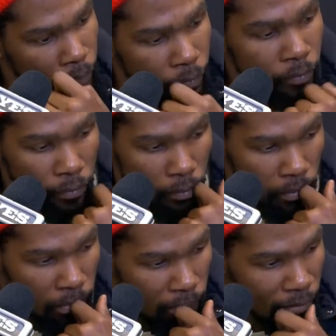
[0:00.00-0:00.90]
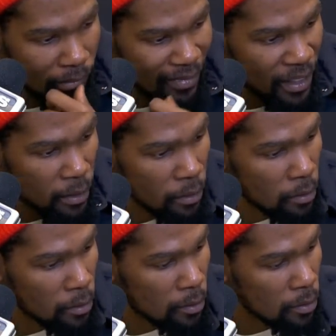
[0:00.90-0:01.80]
it does for him in, in a
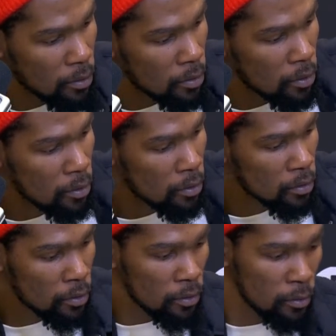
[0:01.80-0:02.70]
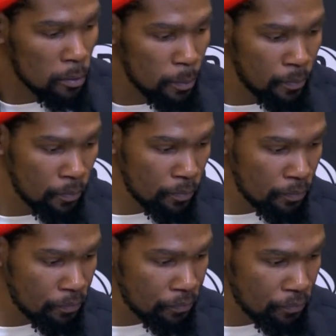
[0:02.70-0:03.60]
situation like this?
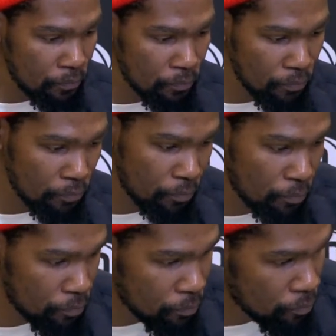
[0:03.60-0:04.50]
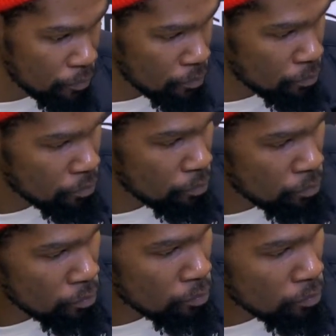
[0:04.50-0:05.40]
You guys, all the veterans, were
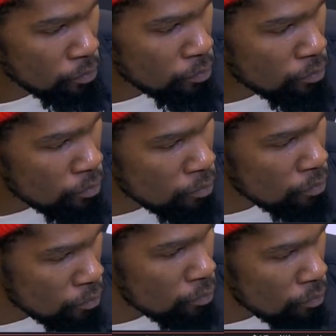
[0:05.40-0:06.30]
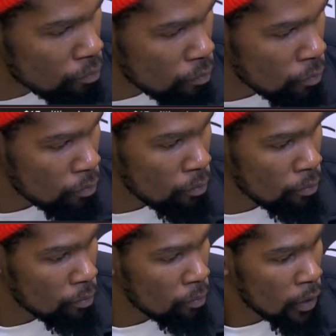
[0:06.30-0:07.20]
looking for him in that spot.